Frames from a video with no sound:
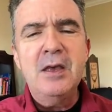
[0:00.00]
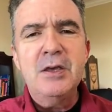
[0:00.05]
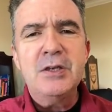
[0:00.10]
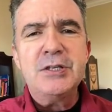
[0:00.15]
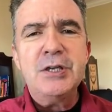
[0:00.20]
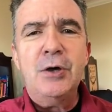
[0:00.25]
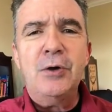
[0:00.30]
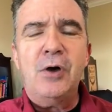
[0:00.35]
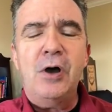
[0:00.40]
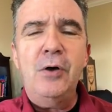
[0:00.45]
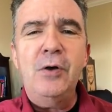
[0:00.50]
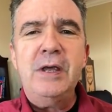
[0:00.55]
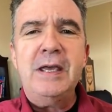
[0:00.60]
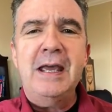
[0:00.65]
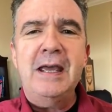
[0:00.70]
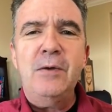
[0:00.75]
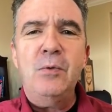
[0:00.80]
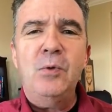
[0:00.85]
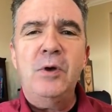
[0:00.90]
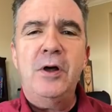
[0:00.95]
So,
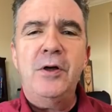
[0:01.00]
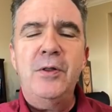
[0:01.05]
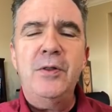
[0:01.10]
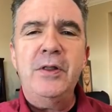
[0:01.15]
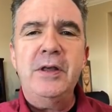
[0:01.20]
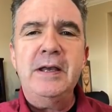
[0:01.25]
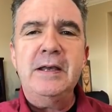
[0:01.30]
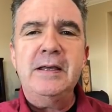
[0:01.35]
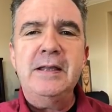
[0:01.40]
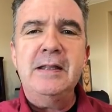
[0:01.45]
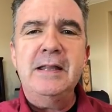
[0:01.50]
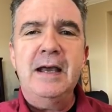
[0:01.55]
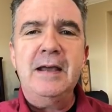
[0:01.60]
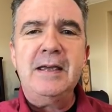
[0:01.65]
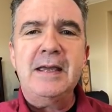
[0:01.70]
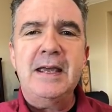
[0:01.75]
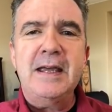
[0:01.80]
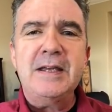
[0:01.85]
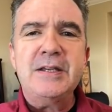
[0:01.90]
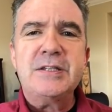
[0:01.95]
okay, well, in that
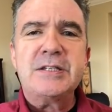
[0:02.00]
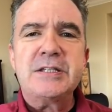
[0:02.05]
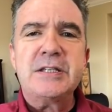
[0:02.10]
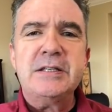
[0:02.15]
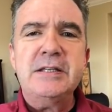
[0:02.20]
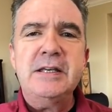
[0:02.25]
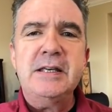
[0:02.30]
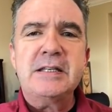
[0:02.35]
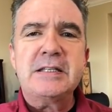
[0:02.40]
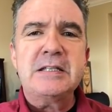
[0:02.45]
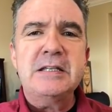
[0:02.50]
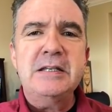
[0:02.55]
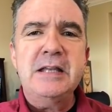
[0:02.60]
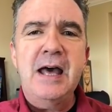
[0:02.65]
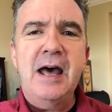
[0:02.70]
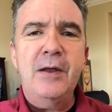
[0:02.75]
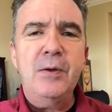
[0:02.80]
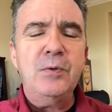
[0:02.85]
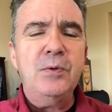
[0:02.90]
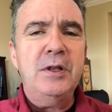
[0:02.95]
case, it's
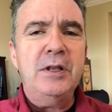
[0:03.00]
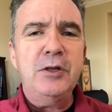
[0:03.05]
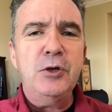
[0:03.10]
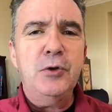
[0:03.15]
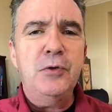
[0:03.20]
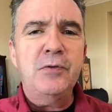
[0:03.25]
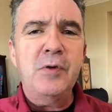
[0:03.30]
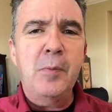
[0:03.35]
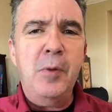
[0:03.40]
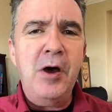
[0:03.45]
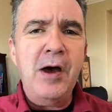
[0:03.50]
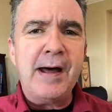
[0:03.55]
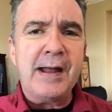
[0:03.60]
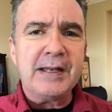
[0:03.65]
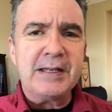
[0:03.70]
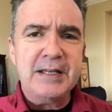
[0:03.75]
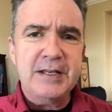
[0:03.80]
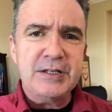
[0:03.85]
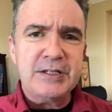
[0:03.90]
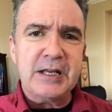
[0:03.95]
not really
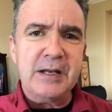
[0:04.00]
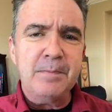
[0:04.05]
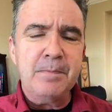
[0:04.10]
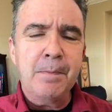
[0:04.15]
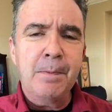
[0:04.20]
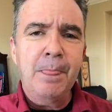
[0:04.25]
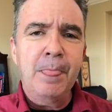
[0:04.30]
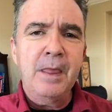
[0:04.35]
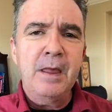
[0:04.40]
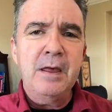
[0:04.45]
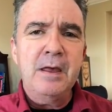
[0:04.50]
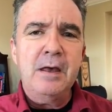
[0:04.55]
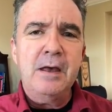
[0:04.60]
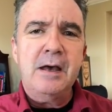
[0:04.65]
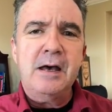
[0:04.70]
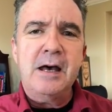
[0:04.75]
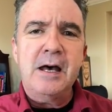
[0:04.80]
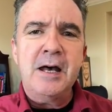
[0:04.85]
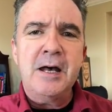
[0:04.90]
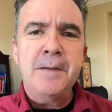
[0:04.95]
overbought, is it?
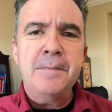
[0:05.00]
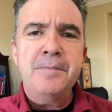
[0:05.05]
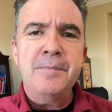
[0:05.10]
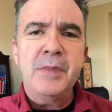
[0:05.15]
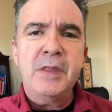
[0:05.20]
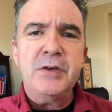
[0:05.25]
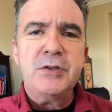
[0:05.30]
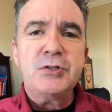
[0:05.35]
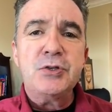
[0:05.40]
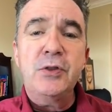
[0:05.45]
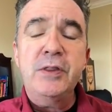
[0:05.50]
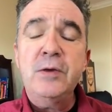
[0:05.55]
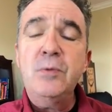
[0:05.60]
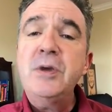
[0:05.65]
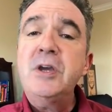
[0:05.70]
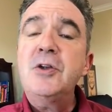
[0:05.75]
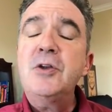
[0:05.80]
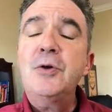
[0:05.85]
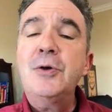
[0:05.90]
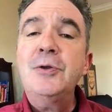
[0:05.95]
So then
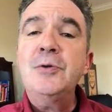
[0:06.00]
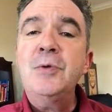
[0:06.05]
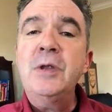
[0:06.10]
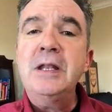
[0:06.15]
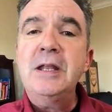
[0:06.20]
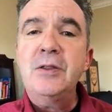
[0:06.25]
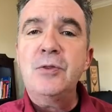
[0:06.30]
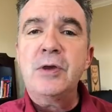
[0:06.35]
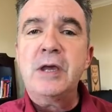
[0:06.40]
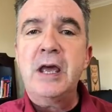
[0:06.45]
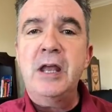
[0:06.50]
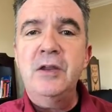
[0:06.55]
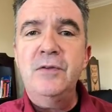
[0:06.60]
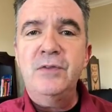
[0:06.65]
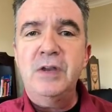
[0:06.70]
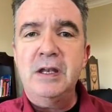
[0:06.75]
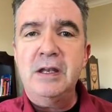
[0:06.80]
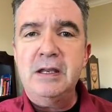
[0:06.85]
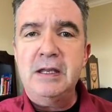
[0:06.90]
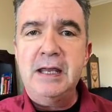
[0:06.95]
we could go to another kind of
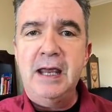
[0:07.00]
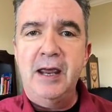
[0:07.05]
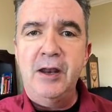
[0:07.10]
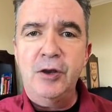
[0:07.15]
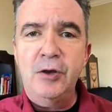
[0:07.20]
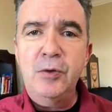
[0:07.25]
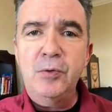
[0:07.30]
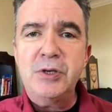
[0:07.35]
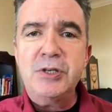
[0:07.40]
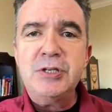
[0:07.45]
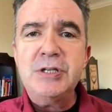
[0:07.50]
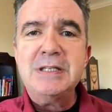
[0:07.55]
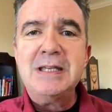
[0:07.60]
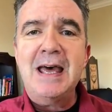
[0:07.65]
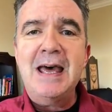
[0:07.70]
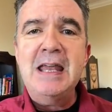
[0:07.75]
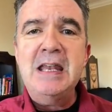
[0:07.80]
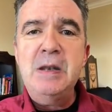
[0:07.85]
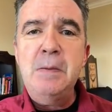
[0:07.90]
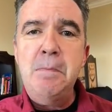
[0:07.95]
indicator, which is
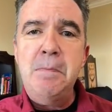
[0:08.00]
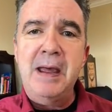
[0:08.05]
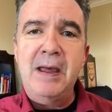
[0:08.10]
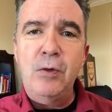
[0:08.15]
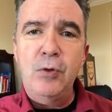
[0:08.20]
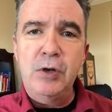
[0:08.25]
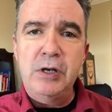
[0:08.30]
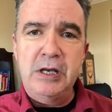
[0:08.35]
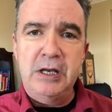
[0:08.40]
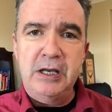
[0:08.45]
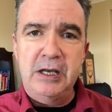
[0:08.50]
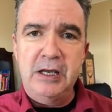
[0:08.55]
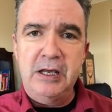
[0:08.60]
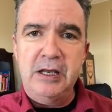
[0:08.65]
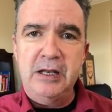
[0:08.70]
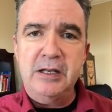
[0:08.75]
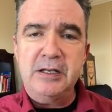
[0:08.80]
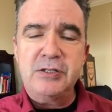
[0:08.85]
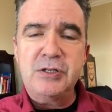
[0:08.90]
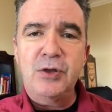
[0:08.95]

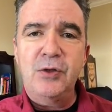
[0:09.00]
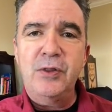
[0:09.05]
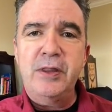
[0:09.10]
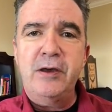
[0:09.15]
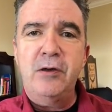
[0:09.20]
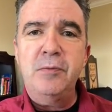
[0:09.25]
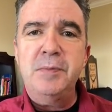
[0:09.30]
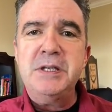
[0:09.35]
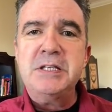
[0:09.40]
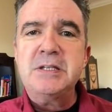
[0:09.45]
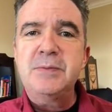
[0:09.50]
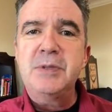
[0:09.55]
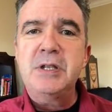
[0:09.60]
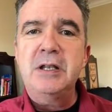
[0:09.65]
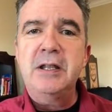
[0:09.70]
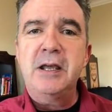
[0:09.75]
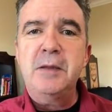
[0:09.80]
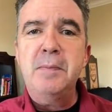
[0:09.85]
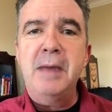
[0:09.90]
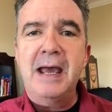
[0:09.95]
unbounded. So that would be something
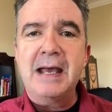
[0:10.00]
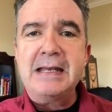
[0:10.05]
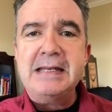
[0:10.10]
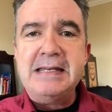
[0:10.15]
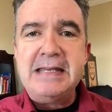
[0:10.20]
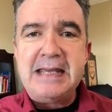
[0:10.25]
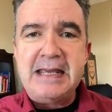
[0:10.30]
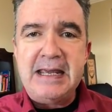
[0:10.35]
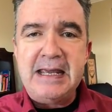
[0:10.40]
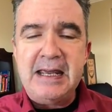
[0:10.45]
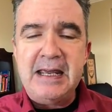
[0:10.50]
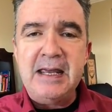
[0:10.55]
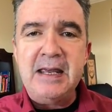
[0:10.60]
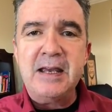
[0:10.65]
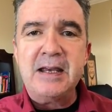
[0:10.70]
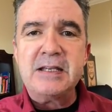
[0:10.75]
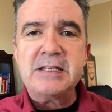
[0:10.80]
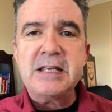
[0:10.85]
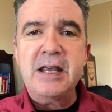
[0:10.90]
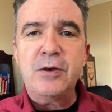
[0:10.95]
like MACD,
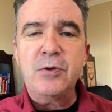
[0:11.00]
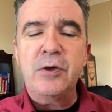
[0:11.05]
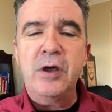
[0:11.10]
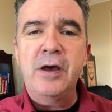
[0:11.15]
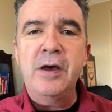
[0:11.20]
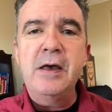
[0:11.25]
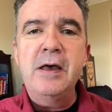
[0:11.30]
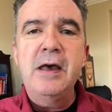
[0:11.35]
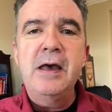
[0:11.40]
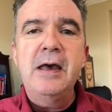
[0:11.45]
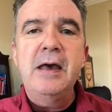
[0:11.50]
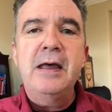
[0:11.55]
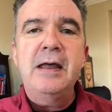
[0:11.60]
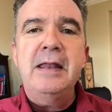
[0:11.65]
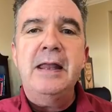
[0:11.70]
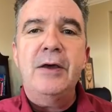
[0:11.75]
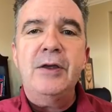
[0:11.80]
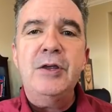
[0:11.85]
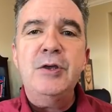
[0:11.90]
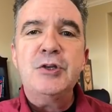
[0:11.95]
etc.
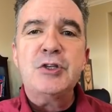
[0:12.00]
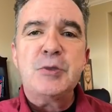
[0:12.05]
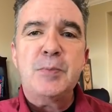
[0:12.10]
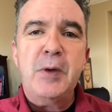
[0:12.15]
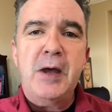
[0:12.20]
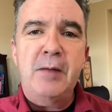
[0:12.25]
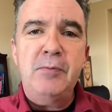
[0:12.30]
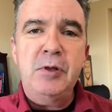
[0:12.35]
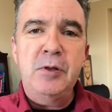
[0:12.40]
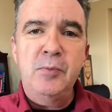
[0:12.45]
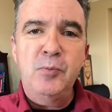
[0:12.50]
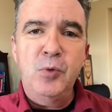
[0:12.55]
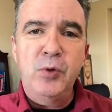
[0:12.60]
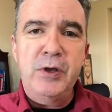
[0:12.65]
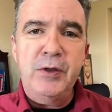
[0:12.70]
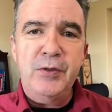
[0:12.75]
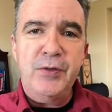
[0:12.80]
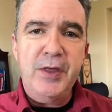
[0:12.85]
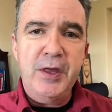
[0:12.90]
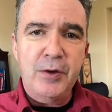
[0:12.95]
Now, here's the problem
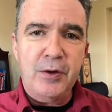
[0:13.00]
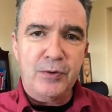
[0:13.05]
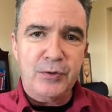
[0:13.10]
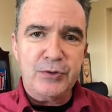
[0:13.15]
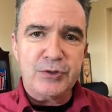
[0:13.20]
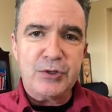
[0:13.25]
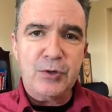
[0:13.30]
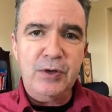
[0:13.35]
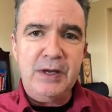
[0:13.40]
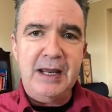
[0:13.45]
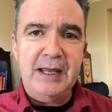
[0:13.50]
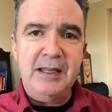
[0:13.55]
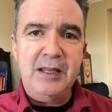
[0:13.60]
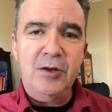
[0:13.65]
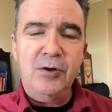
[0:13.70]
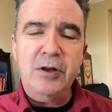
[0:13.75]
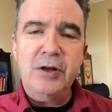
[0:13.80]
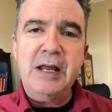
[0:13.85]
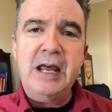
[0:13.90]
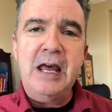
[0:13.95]
with those. Okay, they
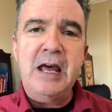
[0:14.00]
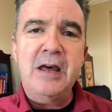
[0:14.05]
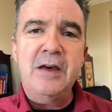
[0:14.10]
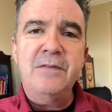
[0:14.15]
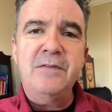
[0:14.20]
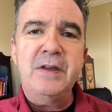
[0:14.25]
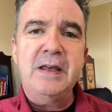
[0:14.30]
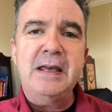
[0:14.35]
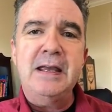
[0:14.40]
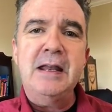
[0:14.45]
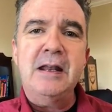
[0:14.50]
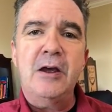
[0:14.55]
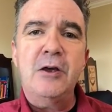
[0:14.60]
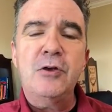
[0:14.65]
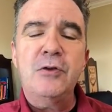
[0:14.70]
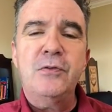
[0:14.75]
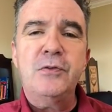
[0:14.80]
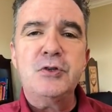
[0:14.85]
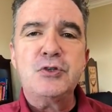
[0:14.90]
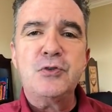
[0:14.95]
don't have an
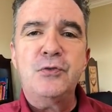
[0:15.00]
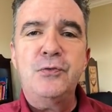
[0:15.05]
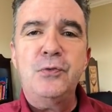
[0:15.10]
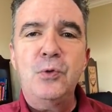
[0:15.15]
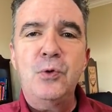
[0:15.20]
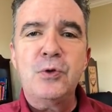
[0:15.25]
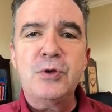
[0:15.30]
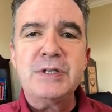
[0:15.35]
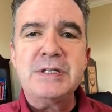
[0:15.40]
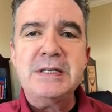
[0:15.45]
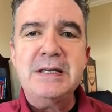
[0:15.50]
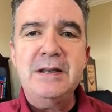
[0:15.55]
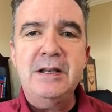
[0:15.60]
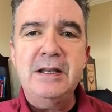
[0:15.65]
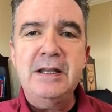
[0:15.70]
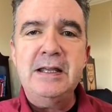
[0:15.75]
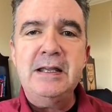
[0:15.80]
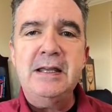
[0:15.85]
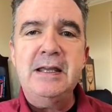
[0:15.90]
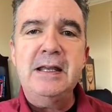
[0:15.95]
artificial floor or
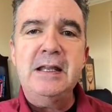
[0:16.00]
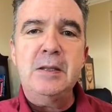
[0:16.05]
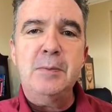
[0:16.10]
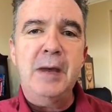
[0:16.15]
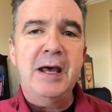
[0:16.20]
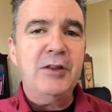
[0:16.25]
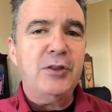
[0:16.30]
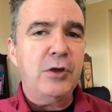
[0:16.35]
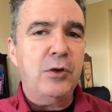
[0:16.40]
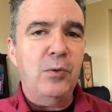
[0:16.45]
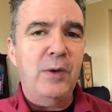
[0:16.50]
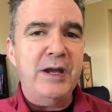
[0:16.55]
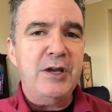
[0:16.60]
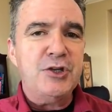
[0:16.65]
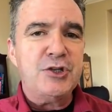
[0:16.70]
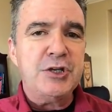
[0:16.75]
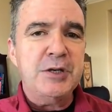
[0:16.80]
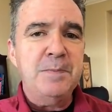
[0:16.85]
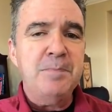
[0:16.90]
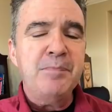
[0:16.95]
ceiling in the math
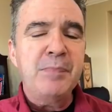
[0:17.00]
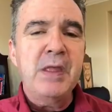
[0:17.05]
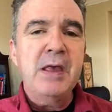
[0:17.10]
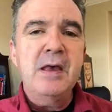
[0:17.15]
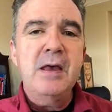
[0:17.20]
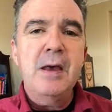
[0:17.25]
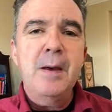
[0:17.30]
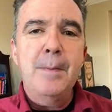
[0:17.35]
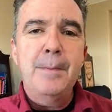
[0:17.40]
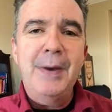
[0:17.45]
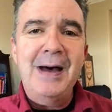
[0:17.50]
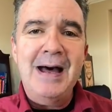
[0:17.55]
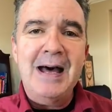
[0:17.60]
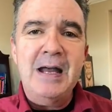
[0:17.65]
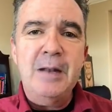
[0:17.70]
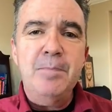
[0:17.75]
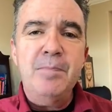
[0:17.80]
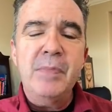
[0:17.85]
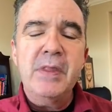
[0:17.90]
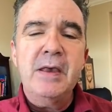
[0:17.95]
equation,
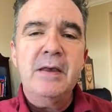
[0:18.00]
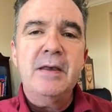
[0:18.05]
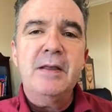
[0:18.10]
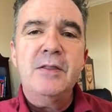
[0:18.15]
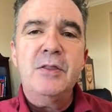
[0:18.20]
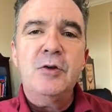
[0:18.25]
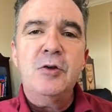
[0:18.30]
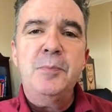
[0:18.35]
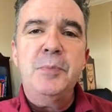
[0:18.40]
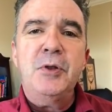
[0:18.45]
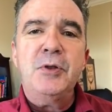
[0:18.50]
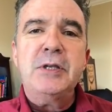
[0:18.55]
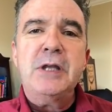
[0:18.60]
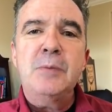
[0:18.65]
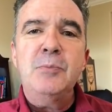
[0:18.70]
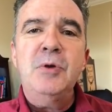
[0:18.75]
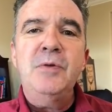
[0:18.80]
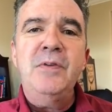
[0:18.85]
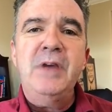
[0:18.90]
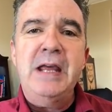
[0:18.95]
but they're built
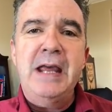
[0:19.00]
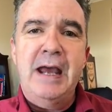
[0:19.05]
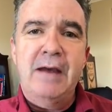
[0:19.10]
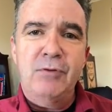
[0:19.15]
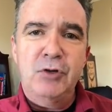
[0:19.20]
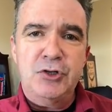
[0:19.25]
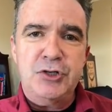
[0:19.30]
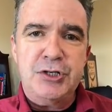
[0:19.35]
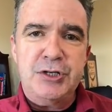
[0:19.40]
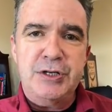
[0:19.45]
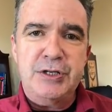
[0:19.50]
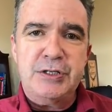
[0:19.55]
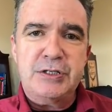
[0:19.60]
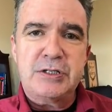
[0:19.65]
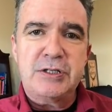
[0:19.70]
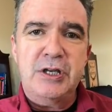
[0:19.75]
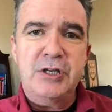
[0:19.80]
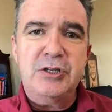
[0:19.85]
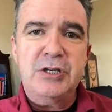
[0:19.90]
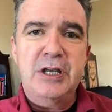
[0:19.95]
on moving averages,
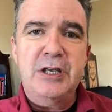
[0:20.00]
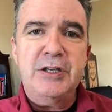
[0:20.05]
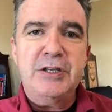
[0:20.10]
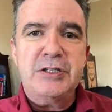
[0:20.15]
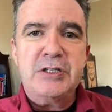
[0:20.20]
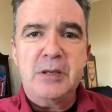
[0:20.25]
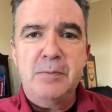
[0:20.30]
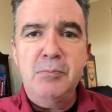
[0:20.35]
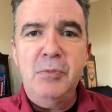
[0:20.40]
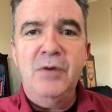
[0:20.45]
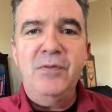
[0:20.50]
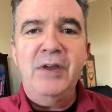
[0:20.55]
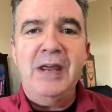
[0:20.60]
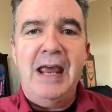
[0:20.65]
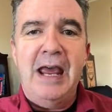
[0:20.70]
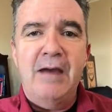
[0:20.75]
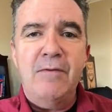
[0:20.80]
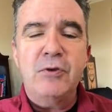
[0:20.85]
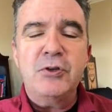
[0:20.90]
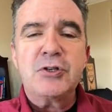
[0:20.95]
such as
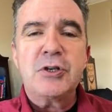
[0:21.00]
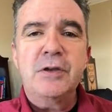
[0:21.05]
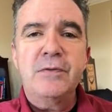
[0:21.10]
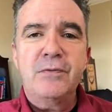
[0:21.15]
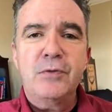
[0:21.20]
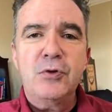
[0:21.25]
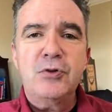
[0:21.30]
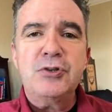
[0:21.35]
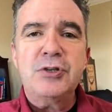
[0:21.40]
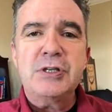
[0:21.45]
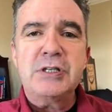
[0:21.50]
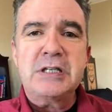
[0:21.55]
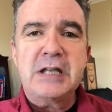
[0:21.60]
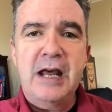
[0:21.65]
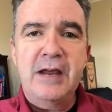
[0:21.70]
moving average convergence,